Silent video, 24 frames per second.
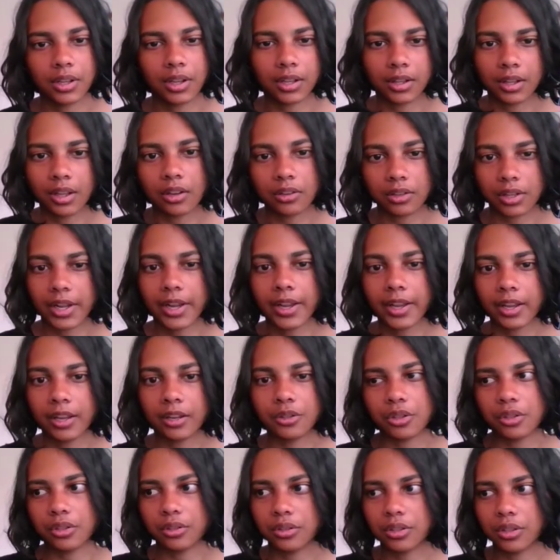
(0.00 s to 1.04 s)
and they're
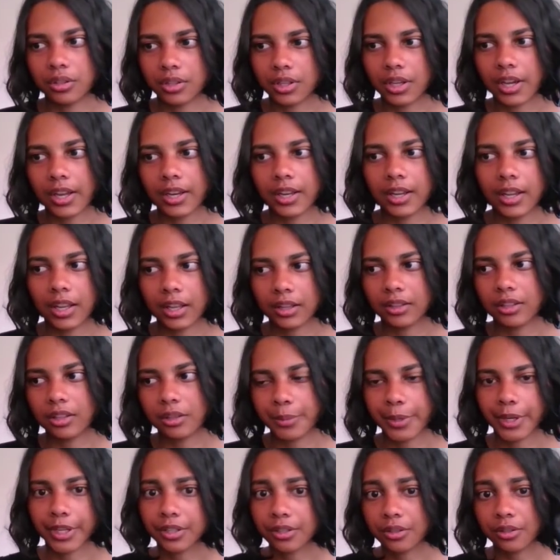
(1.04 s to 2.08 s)
lying just to kind of get
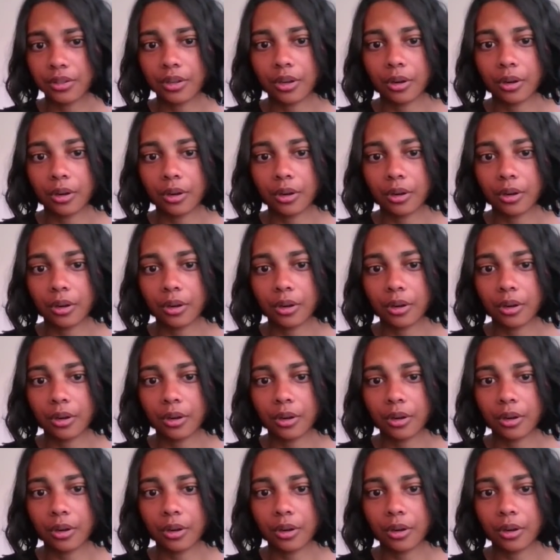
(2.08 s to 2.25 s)
this person